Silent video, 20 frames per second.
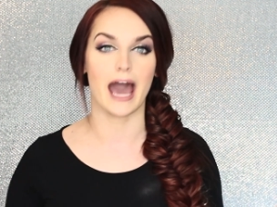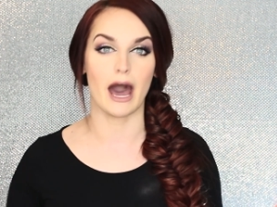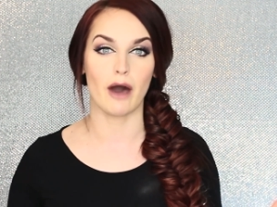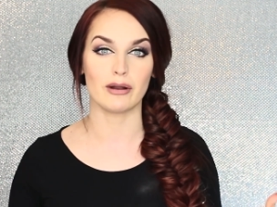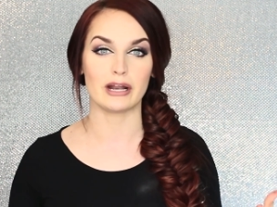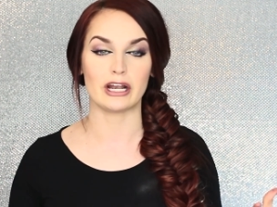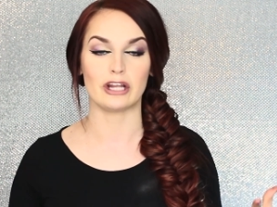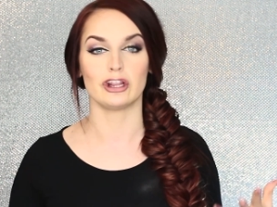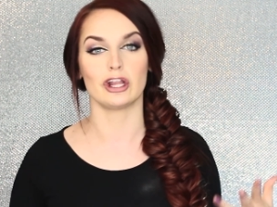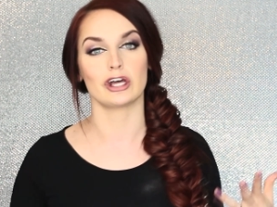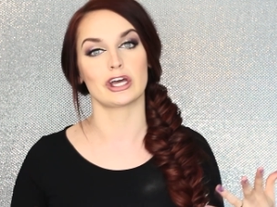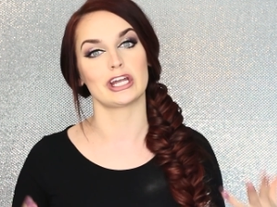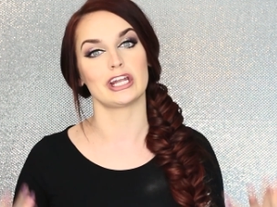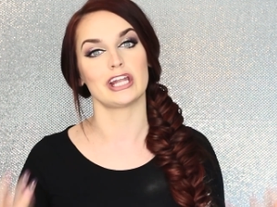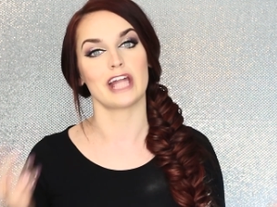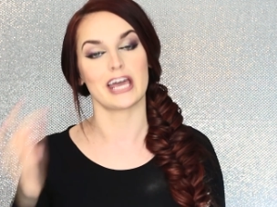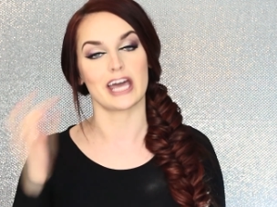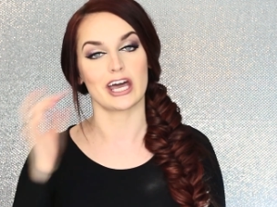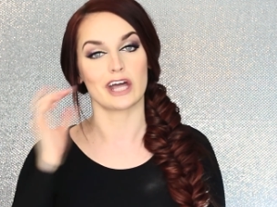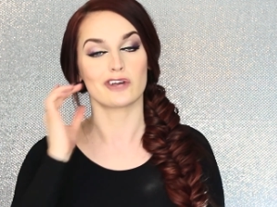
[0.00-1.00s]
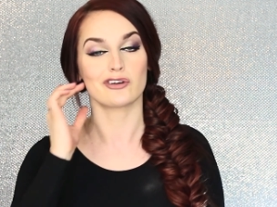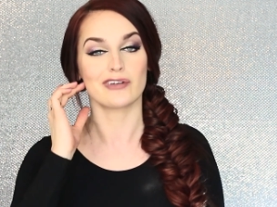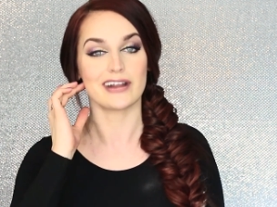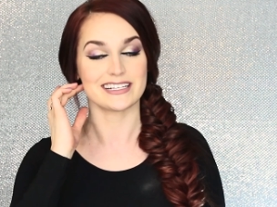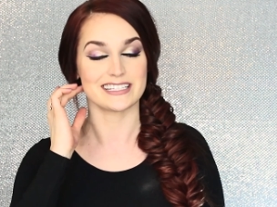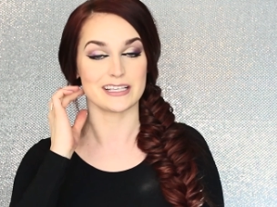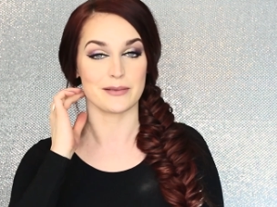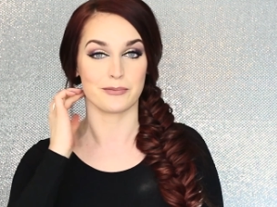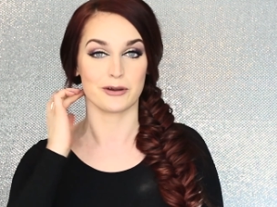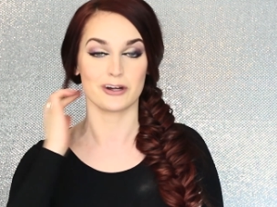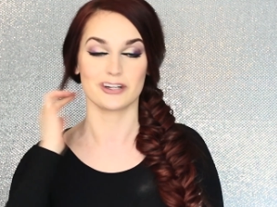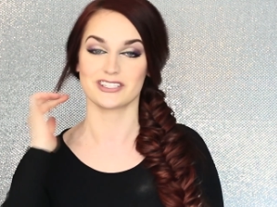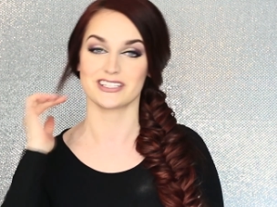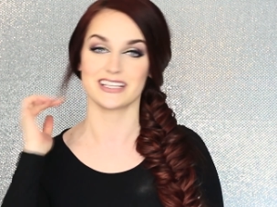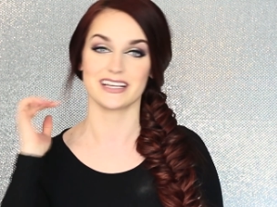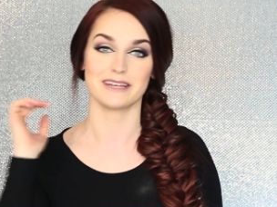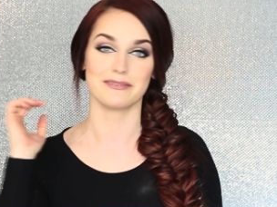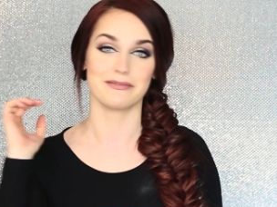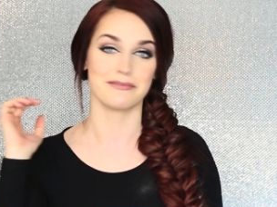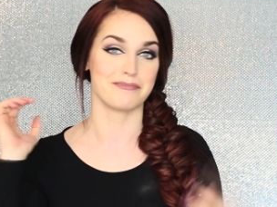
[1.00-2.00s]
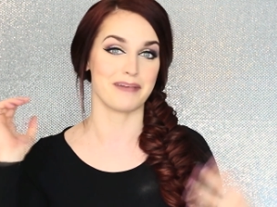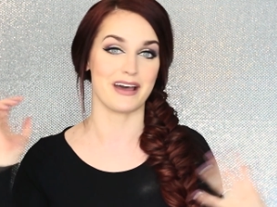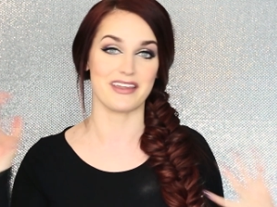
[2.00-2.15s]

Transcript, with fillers: out and looking like a crazy person.